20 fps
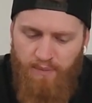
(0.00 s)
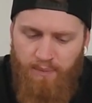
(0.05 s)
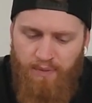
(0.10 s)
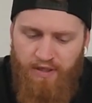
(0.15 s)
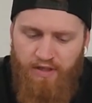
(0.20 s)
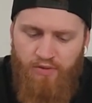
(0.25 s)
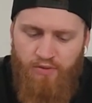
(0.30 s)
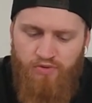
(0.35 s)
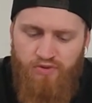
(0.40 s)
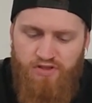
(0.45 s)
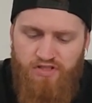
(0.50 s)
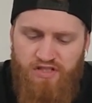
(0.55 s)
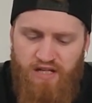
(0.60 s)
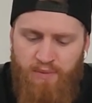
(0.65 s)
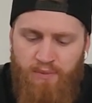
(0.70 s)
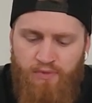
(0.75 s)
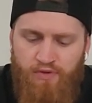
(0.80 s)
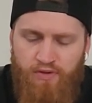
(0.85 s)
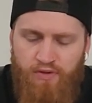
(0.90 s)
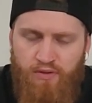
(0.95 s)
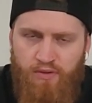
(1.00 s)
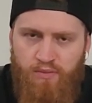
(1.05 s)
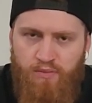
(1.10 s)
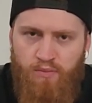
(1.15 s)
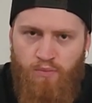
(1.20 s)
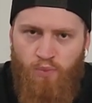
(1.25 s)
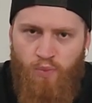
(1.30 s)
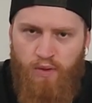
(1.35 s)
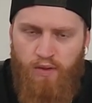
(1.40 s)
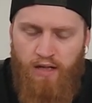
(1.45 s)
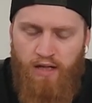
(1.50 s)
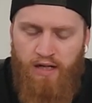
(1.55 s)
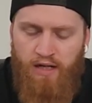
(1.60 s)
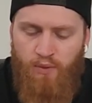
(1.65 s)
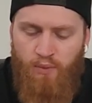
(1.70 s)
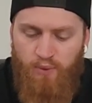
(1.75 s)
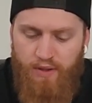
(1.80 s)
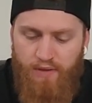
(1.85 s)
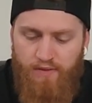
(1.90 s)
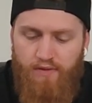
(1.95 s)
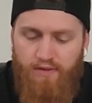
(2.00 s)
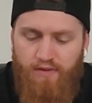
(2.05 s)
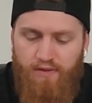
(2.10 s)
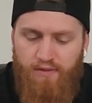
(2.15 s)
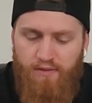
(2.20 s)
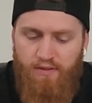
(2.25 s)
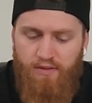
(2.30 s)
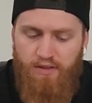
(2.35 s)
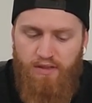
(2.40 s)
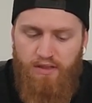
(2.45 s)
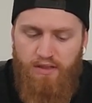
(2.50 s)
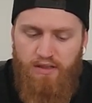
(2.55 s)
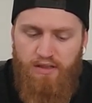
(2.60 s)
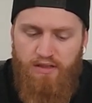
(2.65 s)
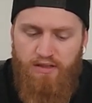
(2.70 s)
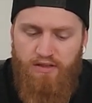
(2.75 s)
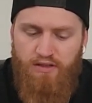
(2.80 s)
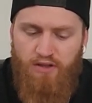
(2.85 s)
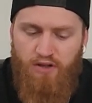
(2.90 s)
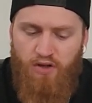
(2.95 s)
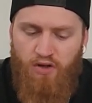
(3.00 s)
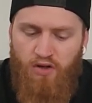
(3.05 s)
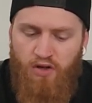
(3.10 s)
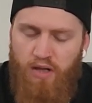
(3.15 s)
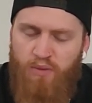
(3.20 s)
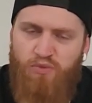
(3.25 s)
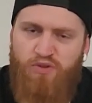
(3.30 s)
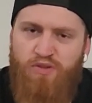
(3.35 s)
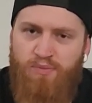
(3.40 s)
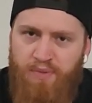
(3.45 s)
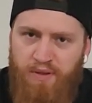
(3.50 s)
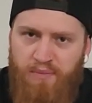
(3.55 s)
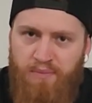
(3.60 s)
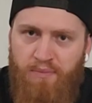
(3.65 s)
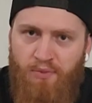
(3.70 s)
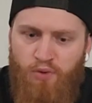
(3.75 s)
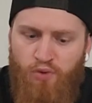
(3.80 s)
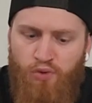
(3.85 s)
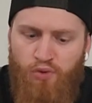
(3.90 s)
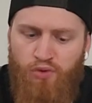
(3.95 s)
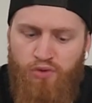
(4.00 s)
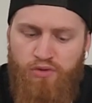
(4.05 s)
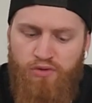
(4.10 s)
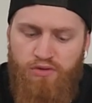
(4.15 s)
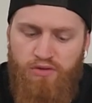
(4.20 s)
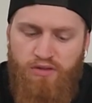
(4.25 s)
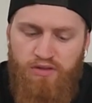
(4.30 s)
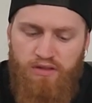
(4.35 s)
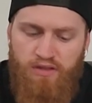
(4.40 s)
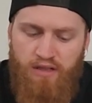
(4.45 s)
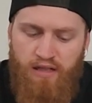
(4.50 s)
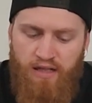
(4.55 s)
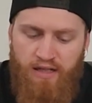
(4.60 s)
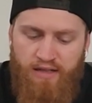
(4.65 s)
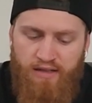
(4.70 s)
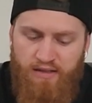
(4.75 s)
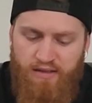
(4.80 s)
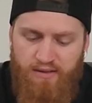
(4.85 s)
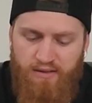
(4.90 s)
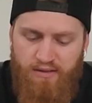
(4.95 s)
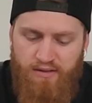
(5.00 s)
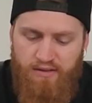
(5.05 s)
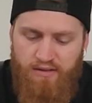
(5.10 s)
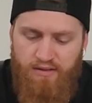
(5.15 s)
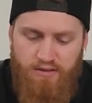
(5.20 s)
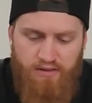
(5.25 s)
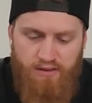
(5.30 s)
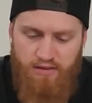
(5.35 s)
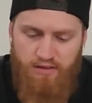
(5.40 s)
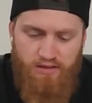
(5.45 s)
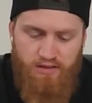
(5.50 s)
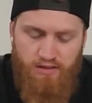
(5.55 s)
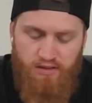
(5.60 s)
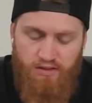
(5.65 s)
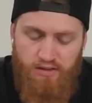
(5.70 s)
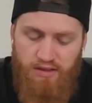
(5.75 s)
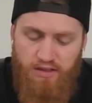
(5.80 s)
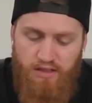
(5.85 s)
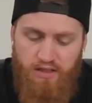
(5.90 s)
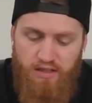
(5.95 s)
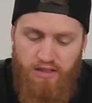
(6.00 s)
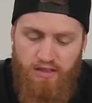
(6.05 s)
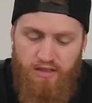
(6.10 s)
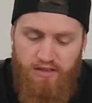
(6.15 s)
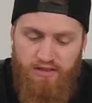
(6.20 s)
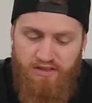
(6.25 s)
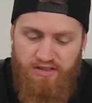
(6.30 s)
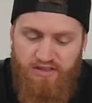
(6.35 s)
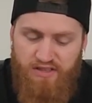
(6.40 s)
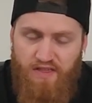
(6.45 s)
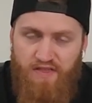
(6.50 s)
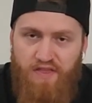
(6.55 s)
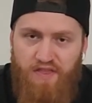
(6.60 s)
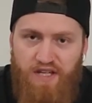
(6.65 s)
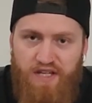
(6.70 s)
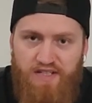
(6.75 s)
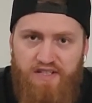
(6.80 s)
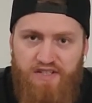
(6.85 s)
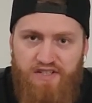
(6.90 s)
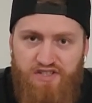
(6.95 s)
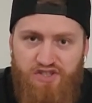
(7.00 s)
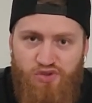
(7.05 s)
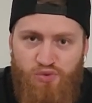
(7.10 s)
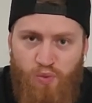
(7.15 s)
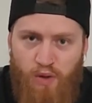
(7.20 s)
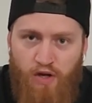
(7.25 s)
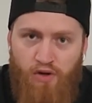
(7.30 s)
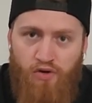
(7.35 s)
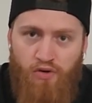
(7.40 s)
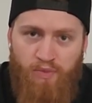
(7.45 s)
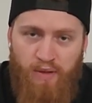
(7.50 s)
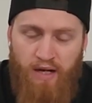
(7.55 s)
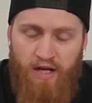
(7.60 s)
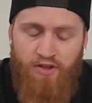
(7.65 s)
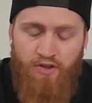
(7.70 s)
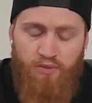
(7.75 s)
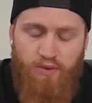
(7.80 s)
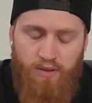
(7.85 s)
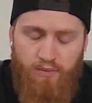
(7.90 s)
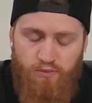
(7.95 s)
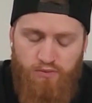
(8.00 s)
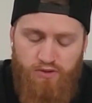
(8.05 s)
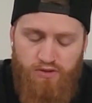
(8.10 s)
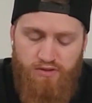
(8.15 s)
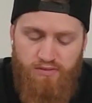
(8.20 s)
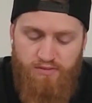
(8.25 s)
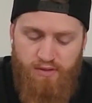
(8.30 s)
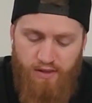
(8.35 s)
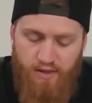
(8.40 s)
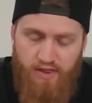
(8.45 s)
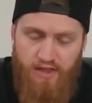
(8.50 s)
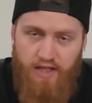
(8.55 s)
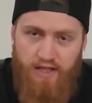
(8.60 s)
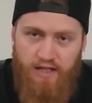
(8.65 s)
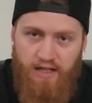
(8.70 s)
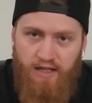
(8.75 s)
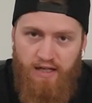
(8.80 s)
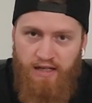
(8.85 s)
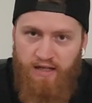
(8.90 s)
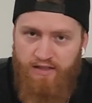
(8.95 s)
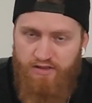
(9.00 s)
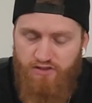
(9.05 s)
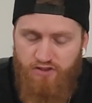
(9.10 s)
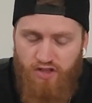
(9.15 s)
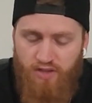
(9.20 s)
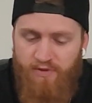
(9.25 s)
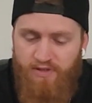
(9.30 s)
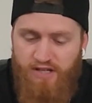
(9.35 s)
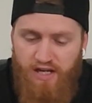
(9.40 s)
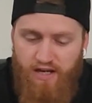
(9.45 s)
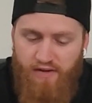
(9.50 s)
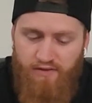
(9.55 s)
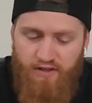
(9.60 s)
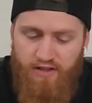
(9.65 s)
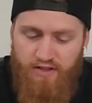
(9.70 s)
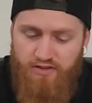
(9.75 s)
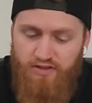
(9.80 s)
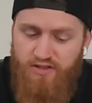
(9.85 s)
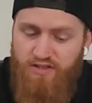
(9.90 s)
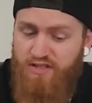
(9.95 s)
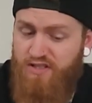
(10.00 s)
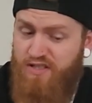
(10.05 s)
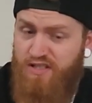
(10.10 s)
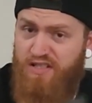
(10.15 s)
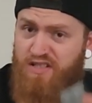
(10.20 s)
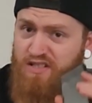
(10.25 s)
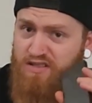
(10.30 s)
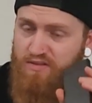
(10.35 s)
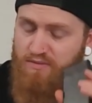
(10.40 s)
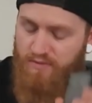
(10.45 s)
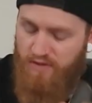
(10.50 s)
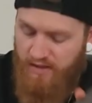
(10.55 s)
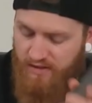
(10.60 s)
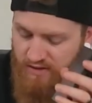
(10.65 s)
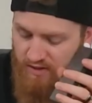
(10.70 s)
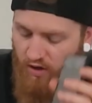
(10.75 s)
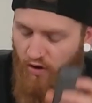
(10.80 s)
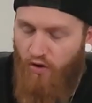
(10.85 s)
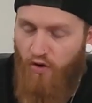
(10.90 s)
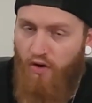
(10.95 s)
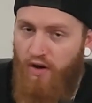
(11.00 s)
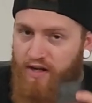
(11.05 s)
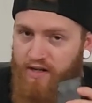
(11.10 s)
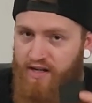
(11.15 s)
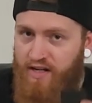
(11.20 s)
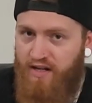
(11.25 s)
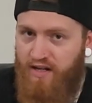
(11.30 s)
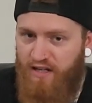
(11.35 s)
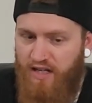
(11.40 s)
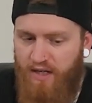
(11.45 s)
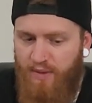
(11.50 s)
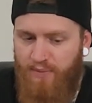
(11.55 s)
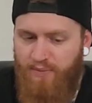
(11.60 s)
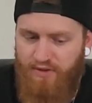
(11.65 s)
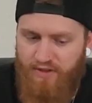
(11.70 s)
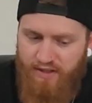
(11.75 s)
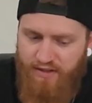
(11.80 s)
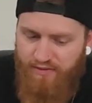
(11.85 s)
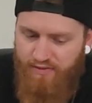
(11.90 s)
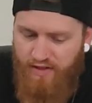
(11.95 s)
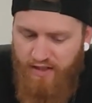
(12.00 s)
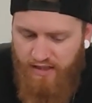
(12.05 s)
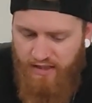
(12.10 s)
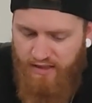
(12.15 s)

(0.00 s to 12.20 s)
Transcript: but it was double the width. The height was a bit more, and just the thickness as well on my other one was thicker and so much heavier. So this thing's tiny, and I can't believe